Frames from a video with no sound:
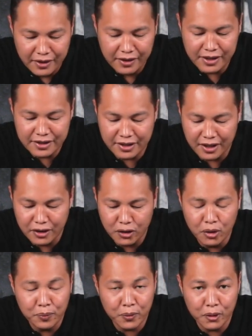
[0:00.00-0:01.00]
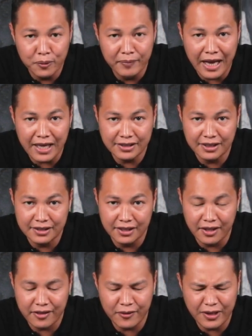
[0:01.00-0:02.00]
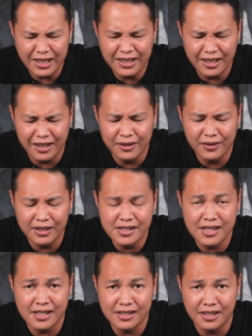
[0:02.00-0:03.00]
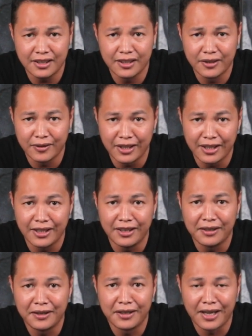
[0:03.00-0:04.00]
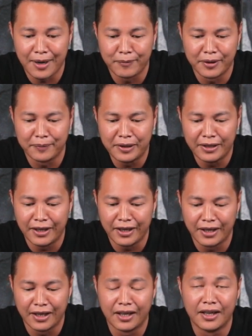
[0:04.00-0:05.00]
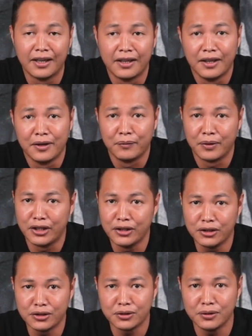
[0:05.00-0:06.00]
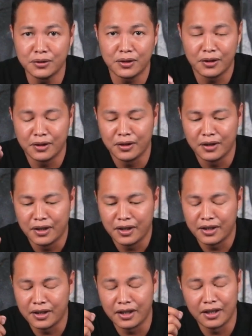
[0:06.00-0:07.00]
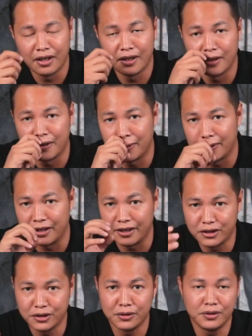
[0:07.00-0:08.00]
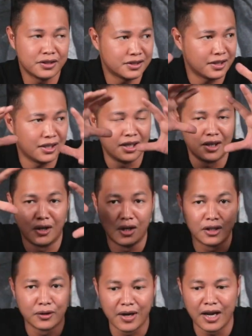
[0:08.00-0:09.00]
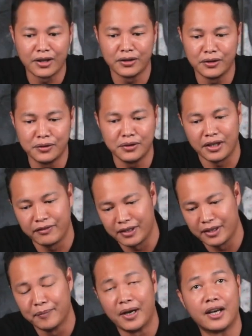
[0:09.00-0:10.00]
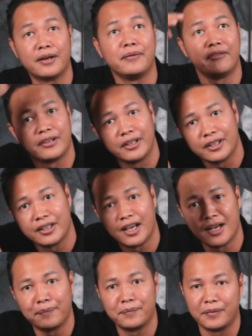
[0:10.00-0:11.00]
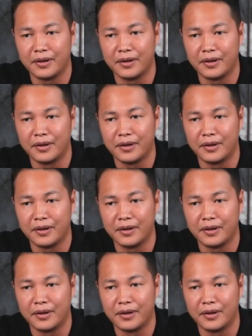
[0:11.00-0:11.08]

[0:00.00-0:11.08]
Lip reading: this GoPro MAX is a 360-degree camera, meaning when you shoot, it shoots all around you, even the bottom, even the top.